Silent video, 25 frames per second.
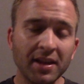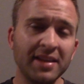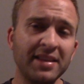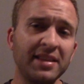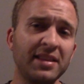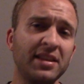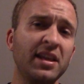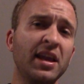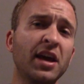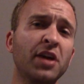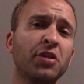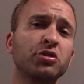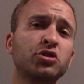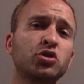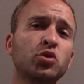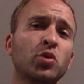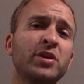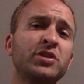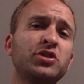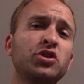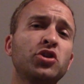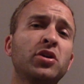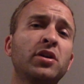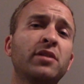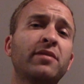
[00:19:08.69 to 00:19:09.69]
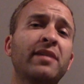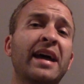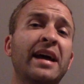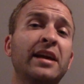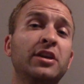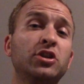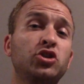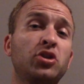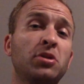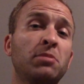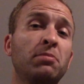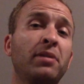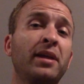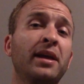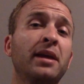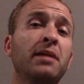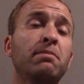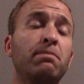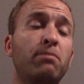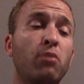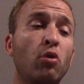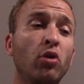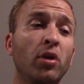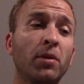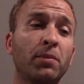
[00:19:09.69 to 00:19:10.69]
The other choice you could have had is you can play a
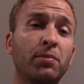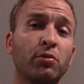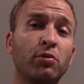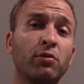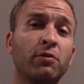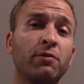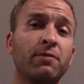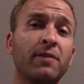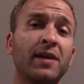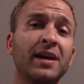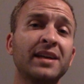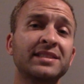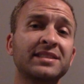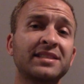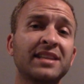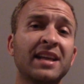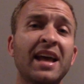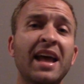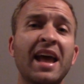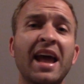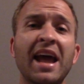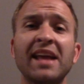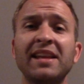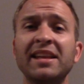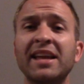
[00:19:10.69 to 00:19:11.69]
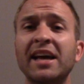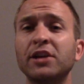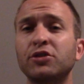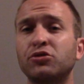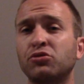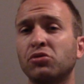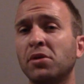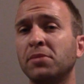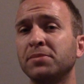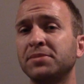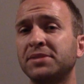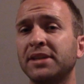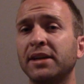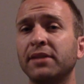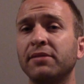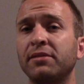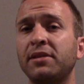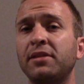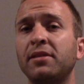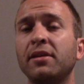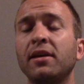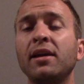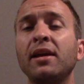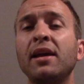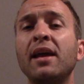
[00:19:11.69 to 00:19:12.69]
bulletproof vest, and that trumps
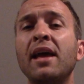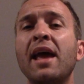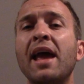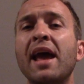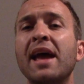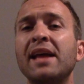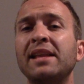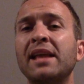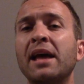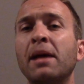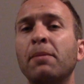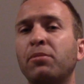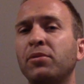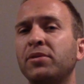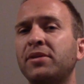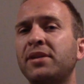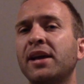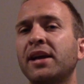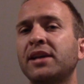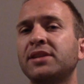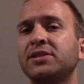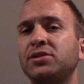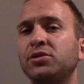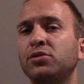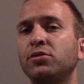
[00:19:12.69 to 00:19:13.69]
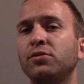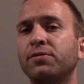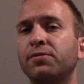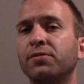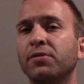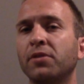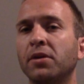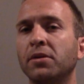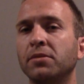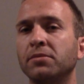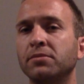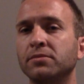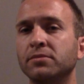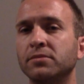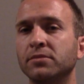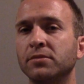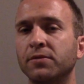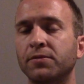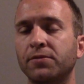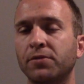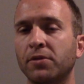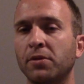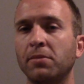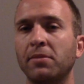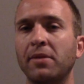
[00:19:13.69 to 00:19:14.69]
everything, and that protects you from
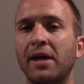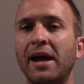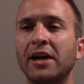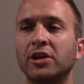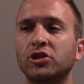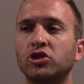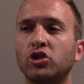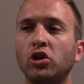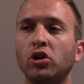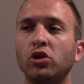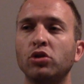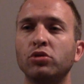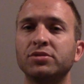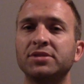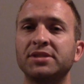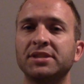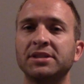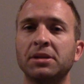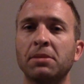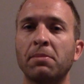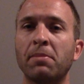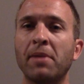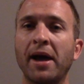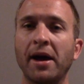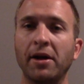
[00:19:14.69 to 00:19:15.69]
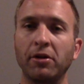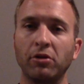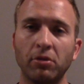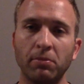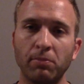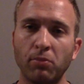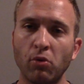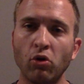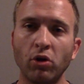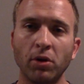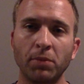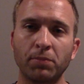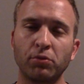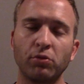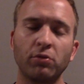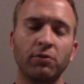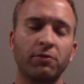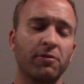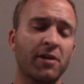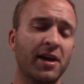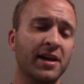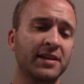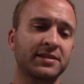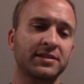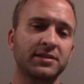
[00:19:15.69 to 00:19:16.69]
actually losing the battle. Bulletproof
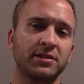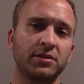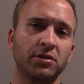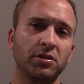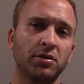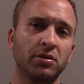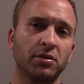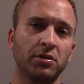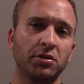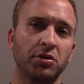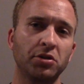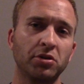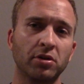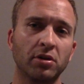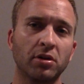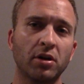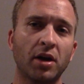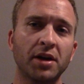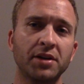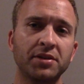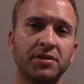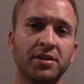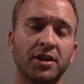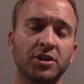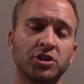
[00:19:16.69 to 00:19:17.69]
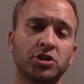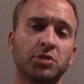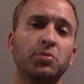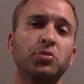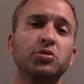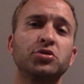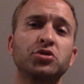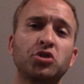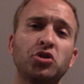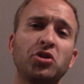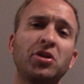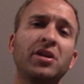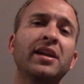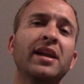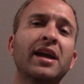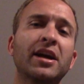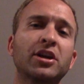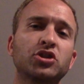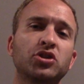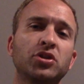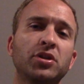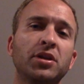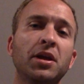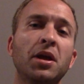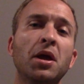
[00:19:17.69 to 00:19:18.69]
vest, you're untouchable. So you can
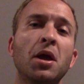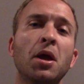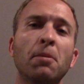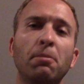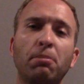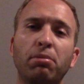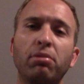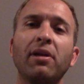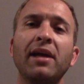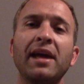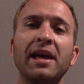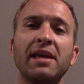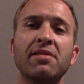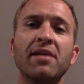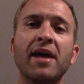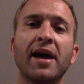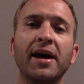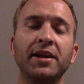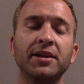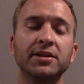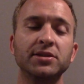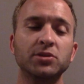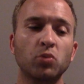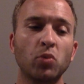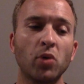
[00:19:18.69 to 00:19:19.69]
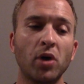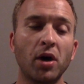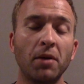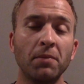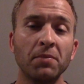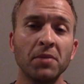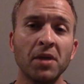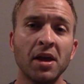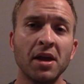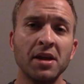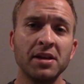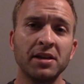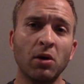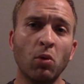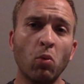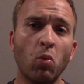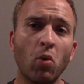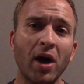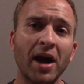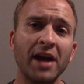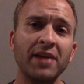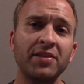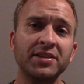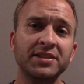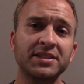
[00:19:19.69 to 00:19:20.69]
actually play that as well. Now,
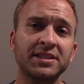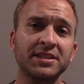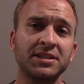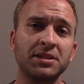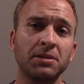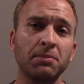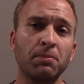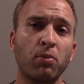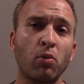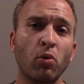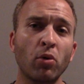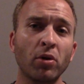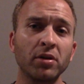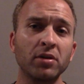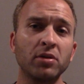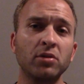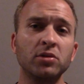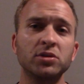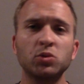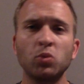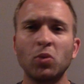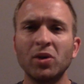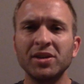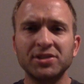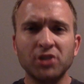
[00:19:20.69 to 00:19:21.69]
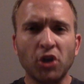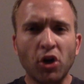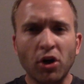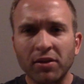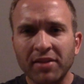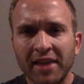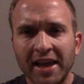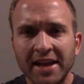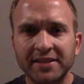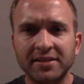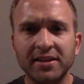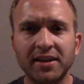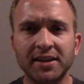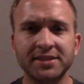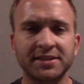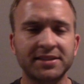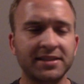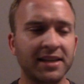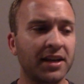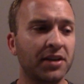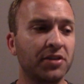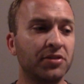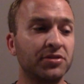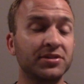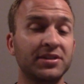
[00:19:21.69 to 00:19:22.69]
why this is important is once all that dust
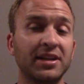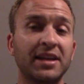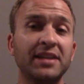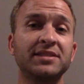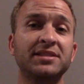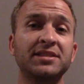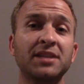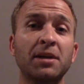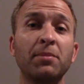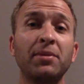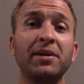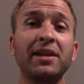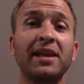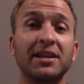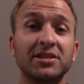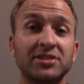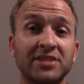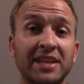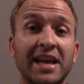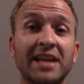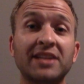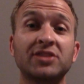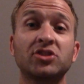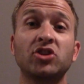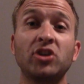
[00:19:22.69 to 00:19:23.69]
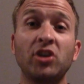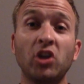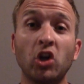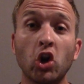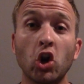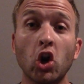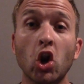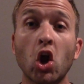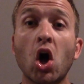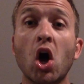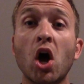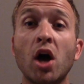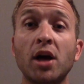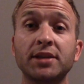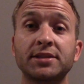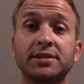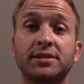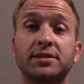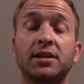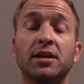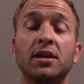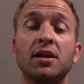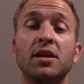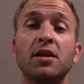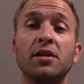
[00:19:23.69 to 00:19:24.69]
settles and somebody has actually
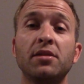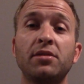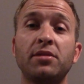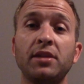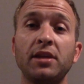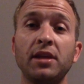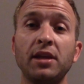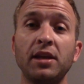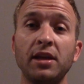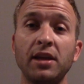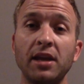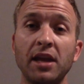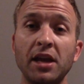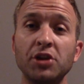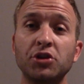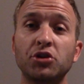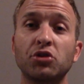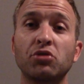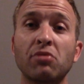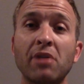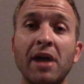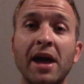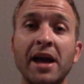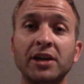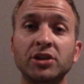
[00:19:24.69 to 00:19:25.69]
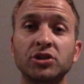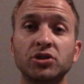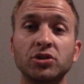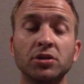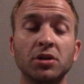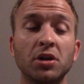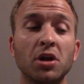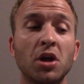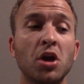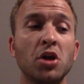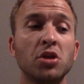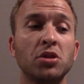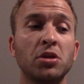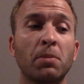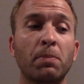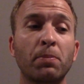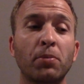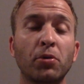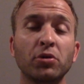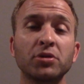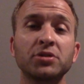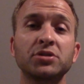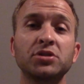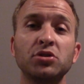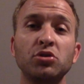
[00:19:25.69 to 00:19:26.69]
lost the interaction, the
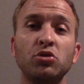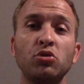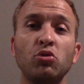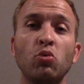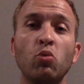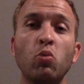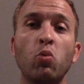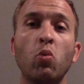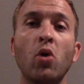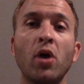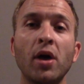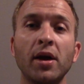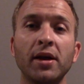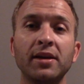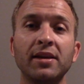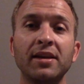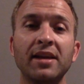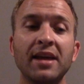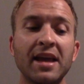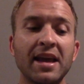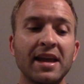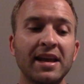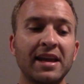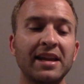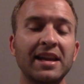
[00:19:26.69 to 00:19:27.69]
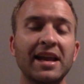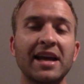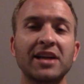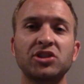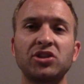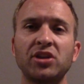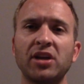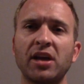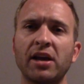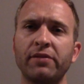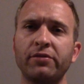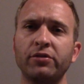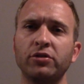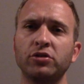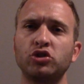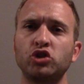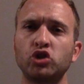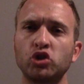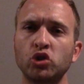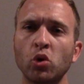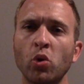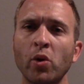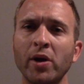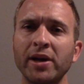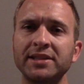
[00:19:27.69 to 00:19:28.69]
person who won can actually have a
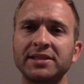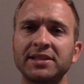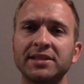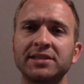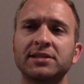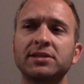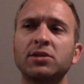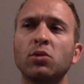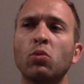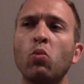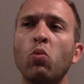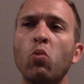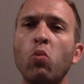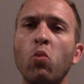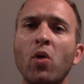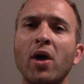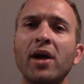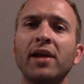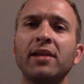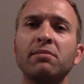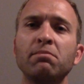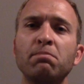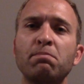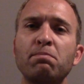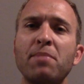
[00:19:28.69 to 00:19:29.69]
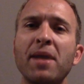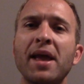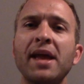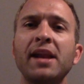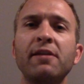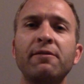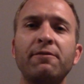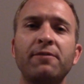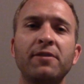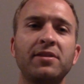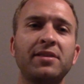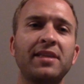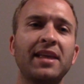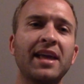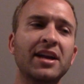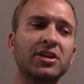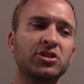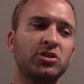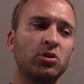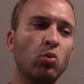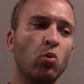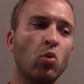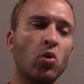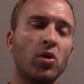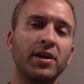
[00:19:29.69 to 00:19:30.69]
choice as to what benefit they
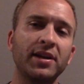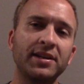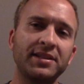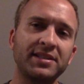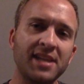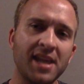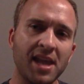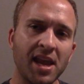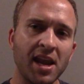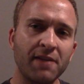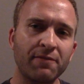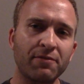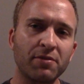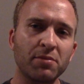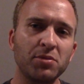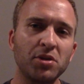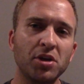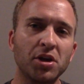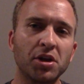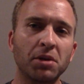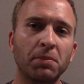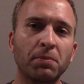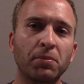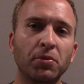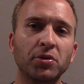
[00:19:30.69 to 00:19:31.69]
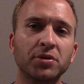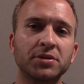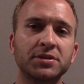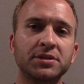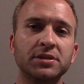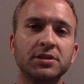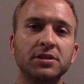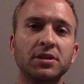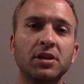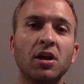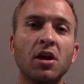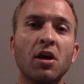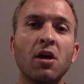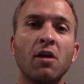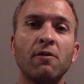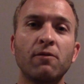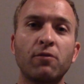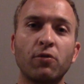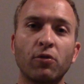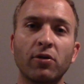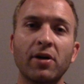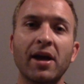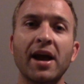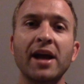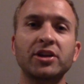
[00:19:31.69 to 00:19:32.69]
actually want to take from the other person
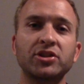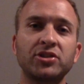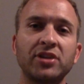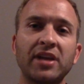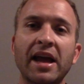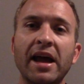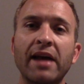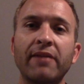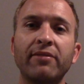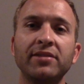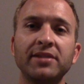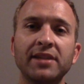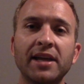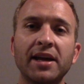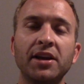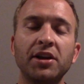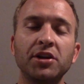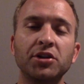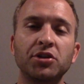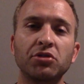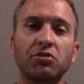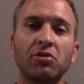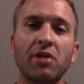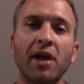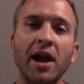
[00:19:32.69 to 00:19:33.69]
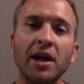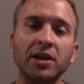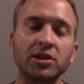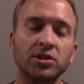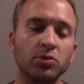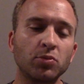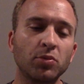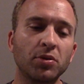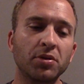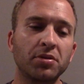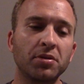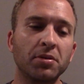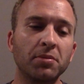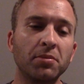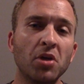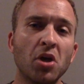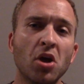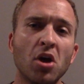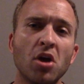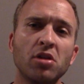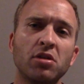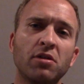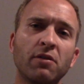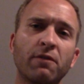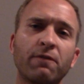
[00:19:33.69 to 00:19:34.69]
for actually having that interaction with them.
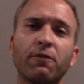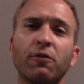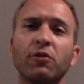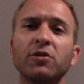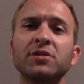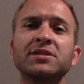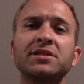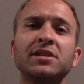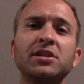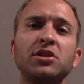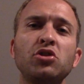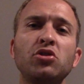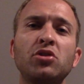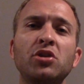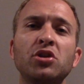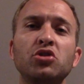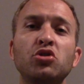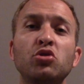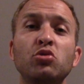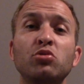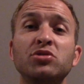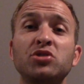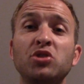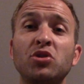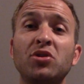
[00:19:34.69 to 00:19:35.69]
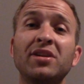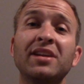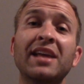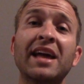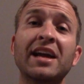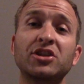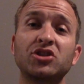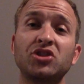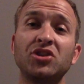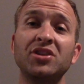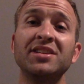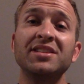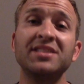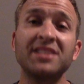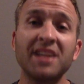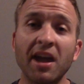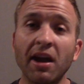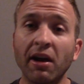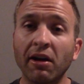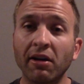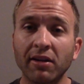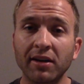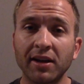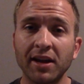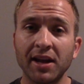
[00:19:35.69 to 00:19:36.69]
The first thing you can do is you can actually
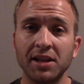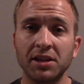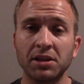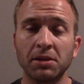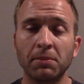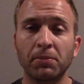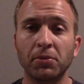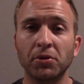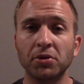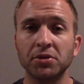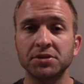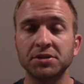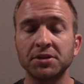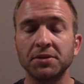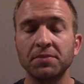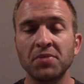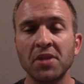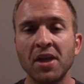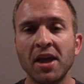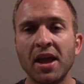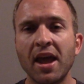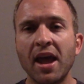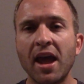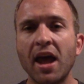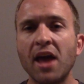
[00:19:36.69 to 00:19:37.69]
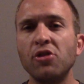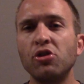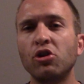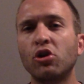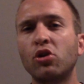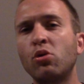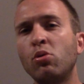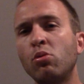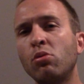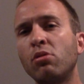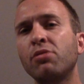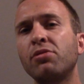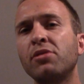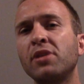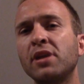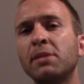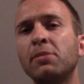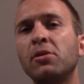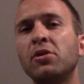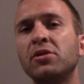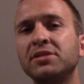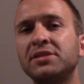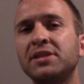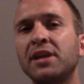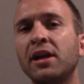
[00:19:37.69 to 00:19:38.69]
interrogate the person. And the cool thing
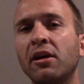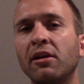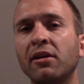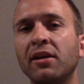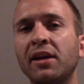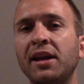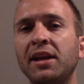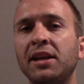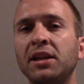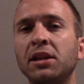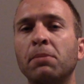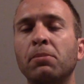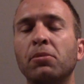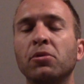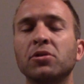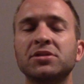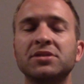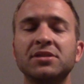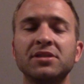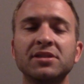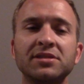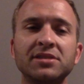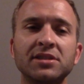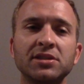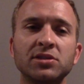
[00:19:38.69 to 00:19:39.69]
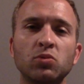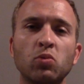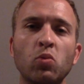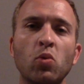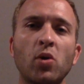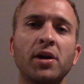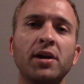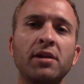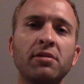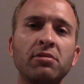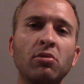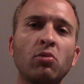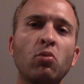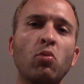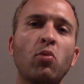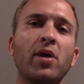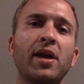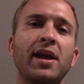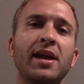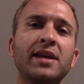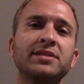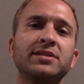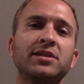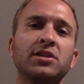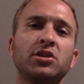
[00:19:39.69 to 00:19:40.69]
about interrogating the person, this is one of the
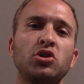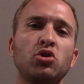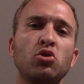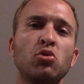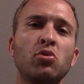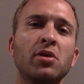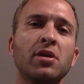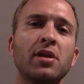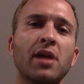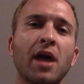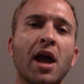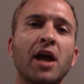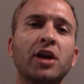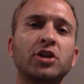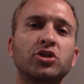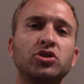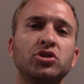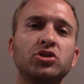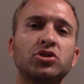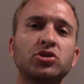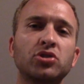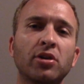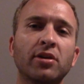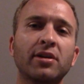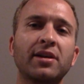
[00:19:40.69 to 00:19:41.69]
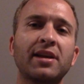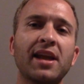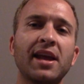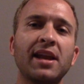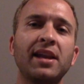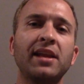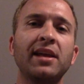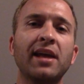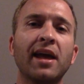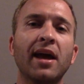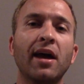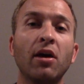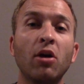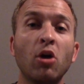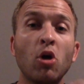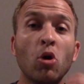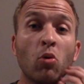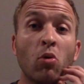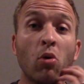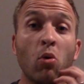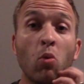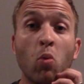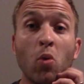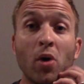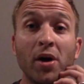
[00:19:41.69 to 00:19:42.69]
ways that you can actually start getting at,
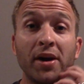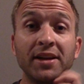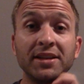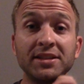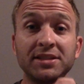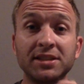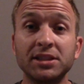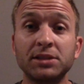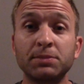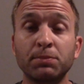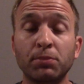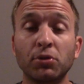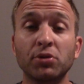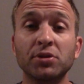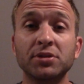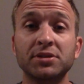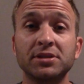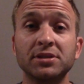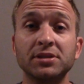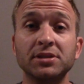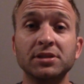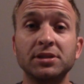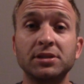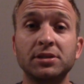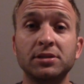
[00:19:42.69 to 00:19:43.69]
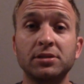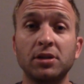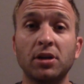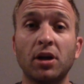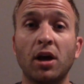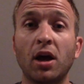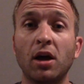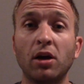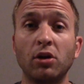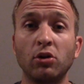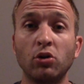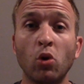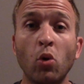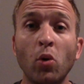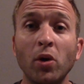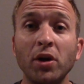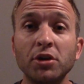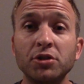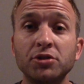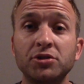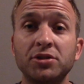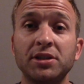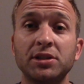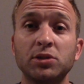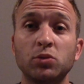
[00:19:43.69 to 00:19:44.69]
well, what is this person's
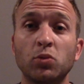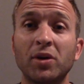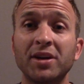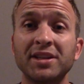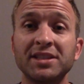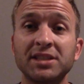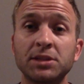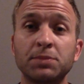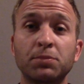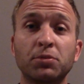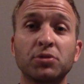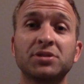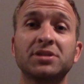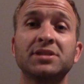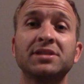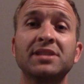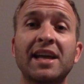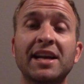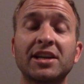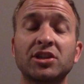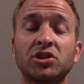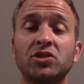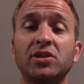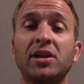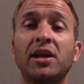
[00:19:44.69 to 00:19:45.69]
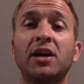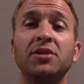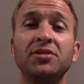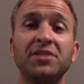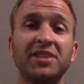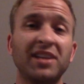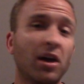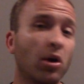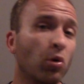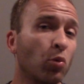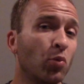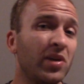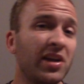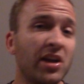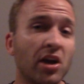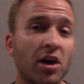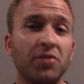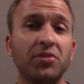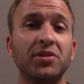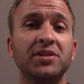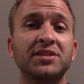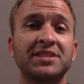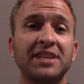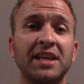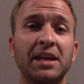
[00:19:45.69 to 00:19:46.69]
loyalties? What is this person's nationality? Are we on
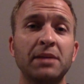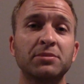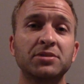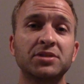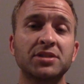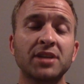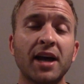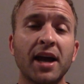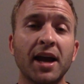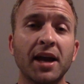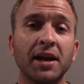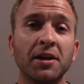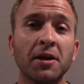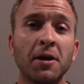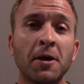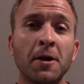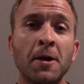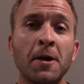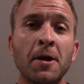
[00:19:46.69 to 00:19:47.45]
the same side?